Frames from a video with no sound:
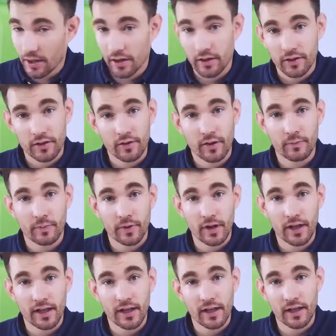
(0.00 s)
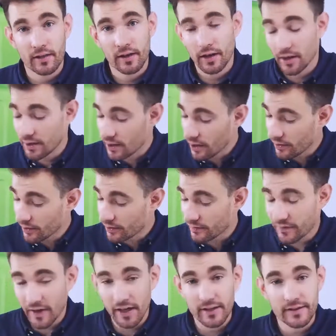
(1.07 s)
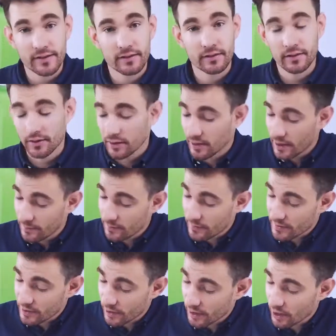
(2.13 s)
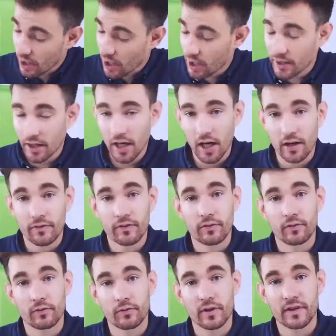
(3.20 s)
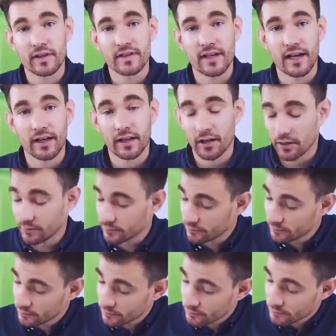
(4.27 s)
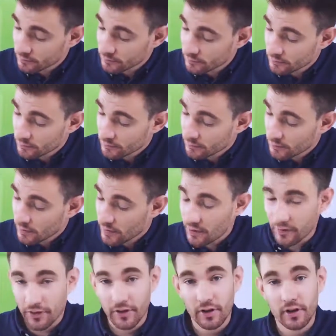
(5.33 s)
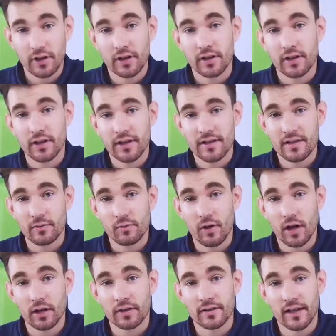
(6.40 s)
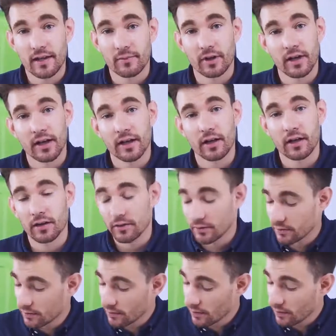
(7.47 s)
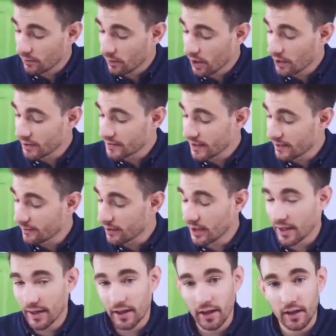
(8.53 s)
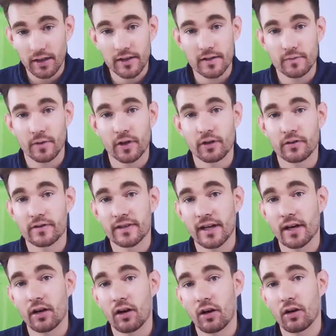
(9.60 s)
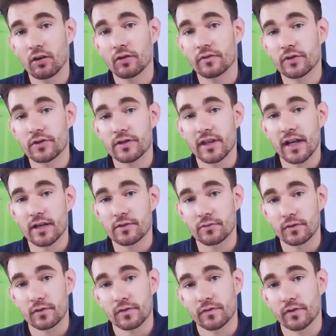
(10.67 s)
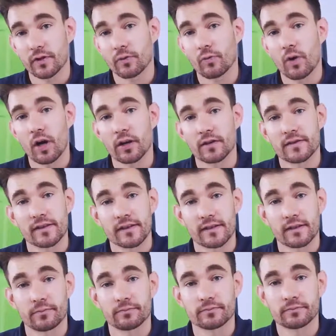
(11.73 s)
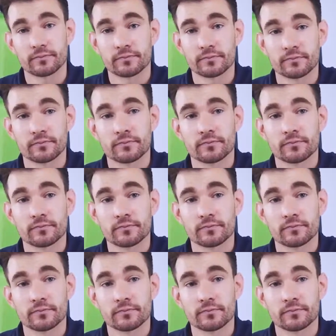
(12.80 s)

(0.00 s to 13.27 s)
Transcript: Here, you can plug in another device and turn it on and off with this icon. The third is the water timer icon. The water timer icon is where you set all of your schedules for your water system.